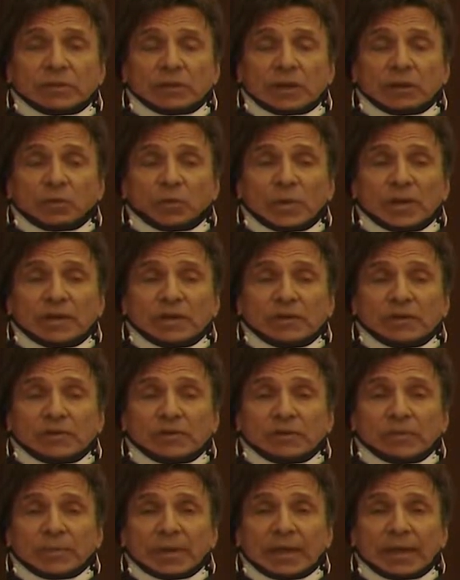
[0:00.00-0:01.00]
and weakness
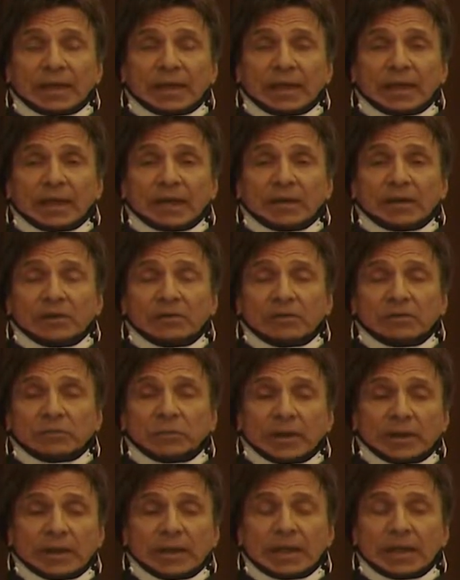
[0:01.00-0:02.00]
in my
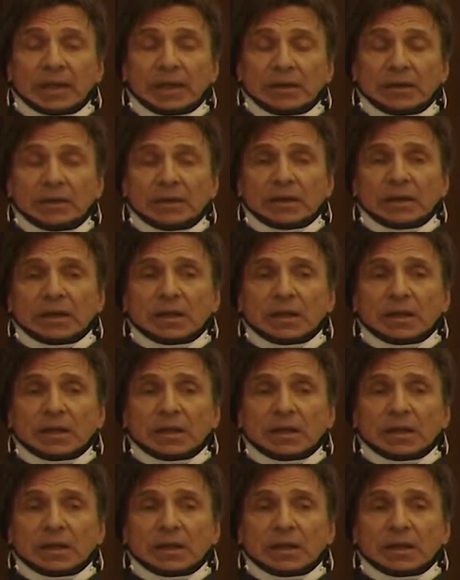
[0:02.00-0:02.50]
hand.